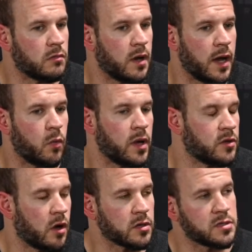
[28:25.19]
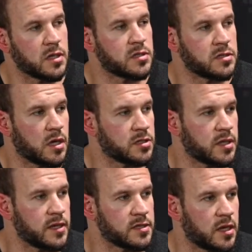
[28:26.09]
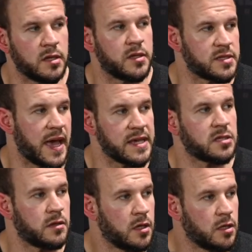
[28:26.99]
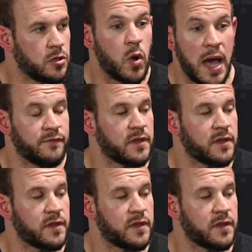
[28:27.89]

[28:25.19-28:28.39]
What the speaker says: I went and talked to such and such, and they said you have to